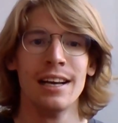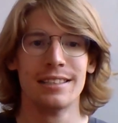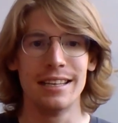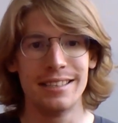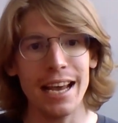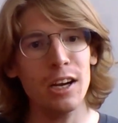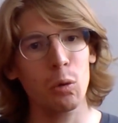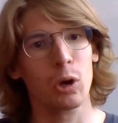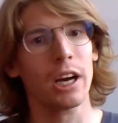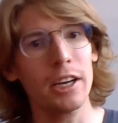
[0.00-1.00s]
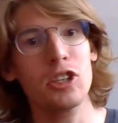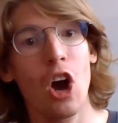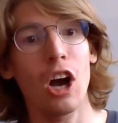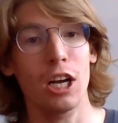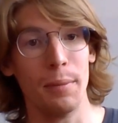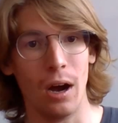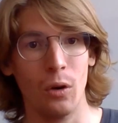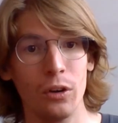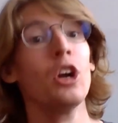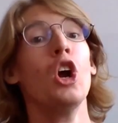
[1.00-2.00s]
Today, we're going to talk
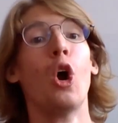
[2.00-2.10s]
about